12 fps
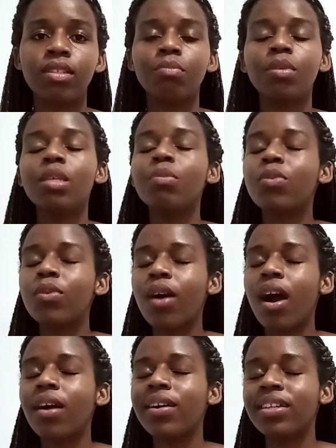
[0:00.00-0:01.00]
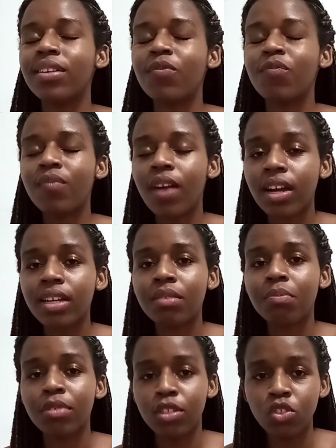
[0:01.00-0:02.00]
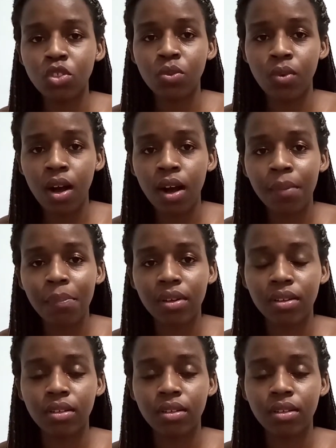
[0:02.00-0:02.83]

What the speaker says: People are gonna fucking beat you up.